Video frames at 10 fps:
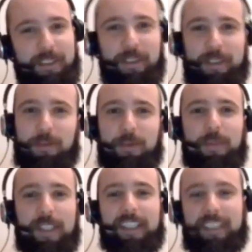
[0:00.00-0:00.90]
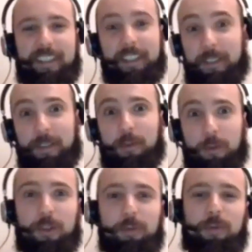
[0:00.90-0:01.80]
it should be
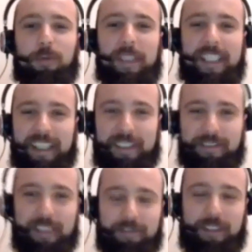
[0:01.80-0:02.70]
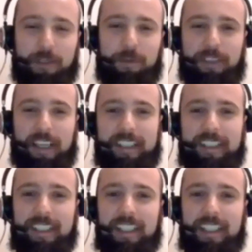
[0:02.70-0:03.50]
it would be a very, very good fight.